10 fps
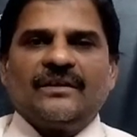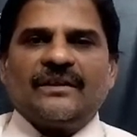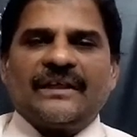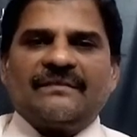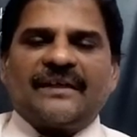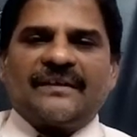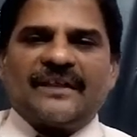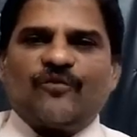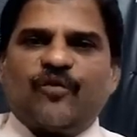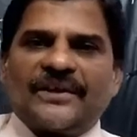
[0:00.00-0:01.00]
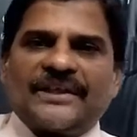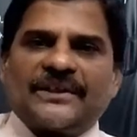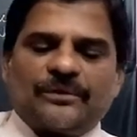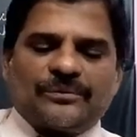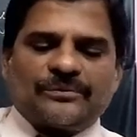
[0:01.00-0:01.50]
In
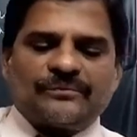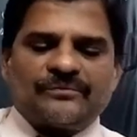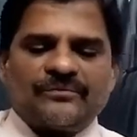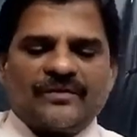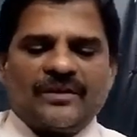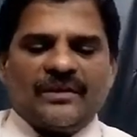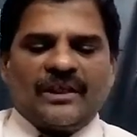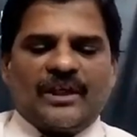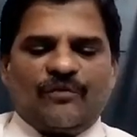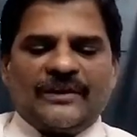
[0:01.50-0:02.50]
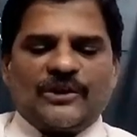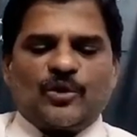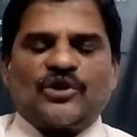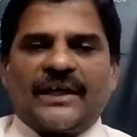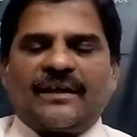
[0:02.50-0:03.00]
1342, he went
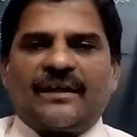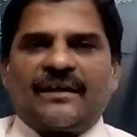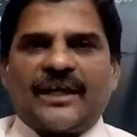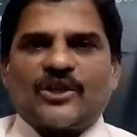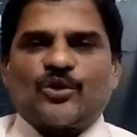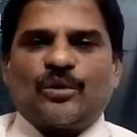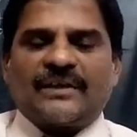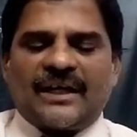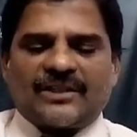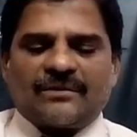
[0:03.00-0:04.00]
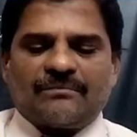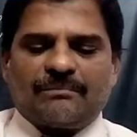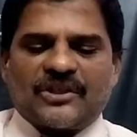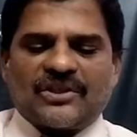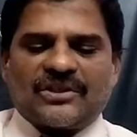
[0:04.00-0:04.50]
to China as Sultan's
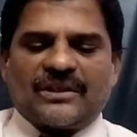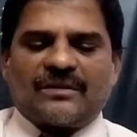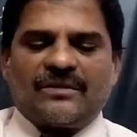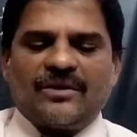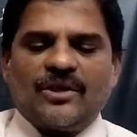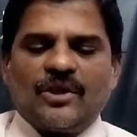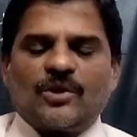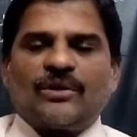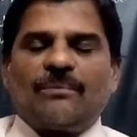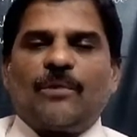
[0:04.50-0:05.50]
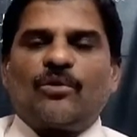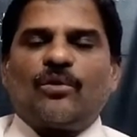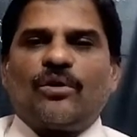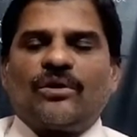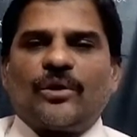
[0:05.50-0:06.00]
messenger to the
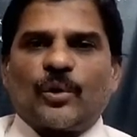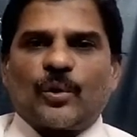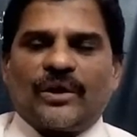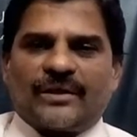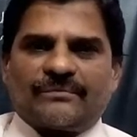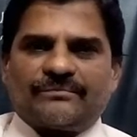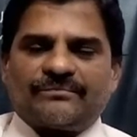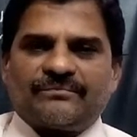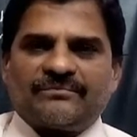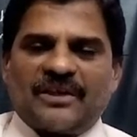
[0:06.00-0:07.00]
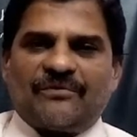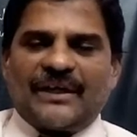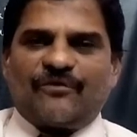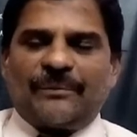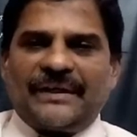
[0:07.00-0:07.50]
Mongol ruler. He
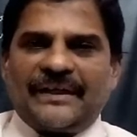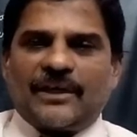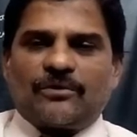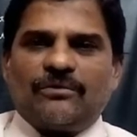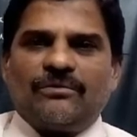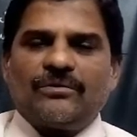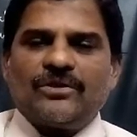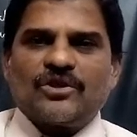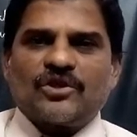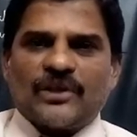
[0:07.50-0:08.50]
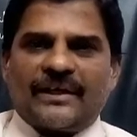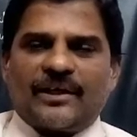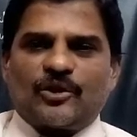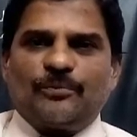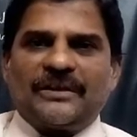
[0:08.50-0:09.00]
went from India to
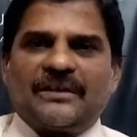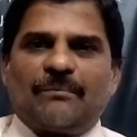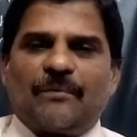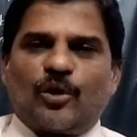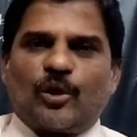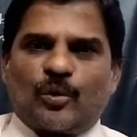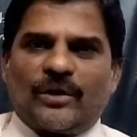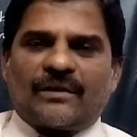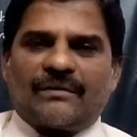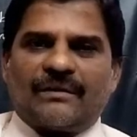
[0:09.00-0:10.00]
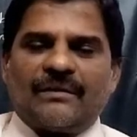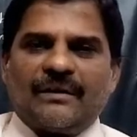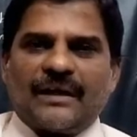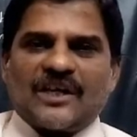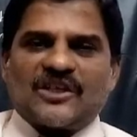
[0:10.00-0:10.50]
China to meet the Mongol ruler
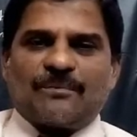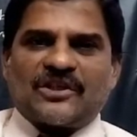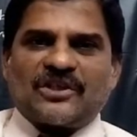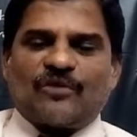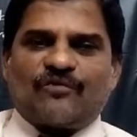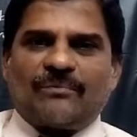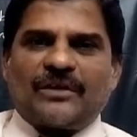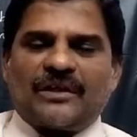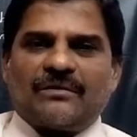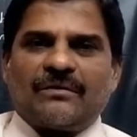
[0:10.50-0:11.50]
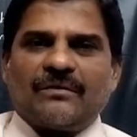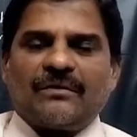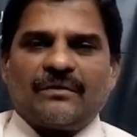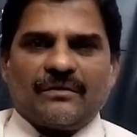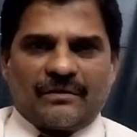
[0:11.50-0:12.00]
as a messenger from
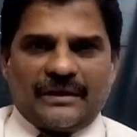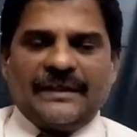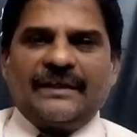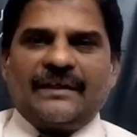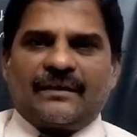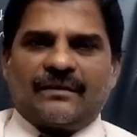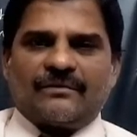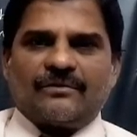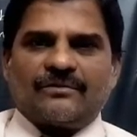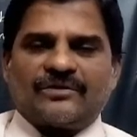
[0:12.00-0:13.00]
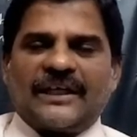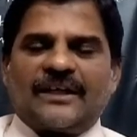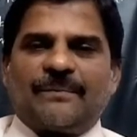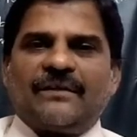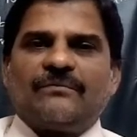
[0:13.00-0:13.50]
India
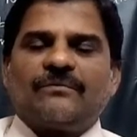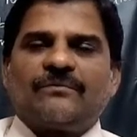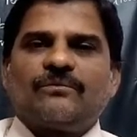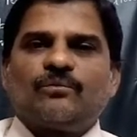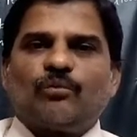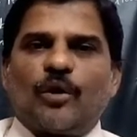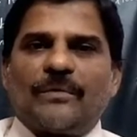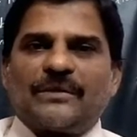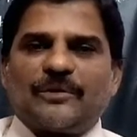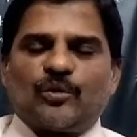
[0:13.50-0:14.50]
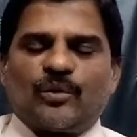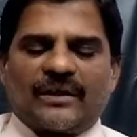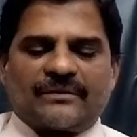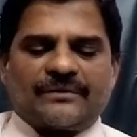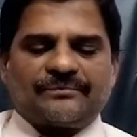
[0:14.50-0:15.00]
sent by Muhammad bin Tughlaq.